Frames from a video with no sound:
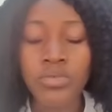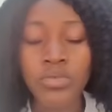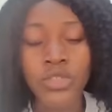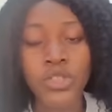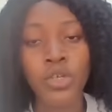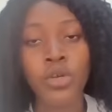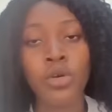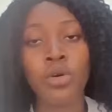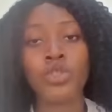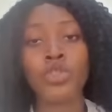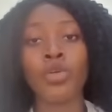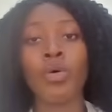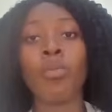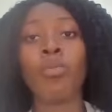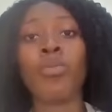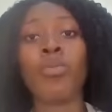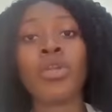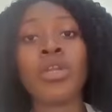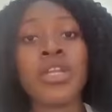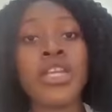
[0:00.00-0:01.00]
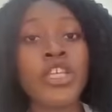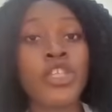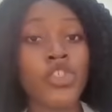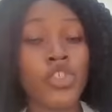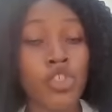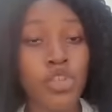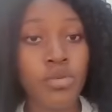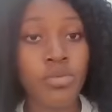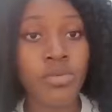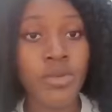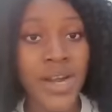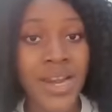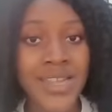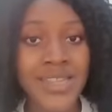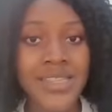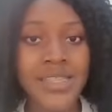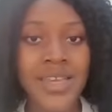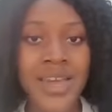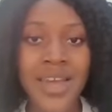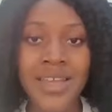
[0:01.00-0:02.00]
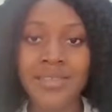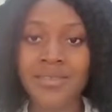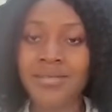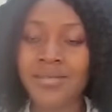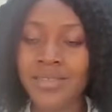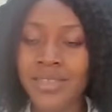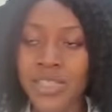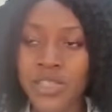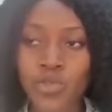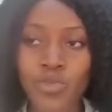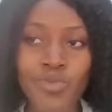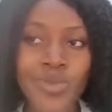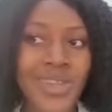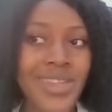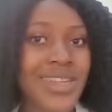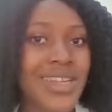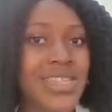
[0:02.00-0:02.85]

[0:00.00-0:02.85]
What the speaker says: your monthly job, right? And it will mean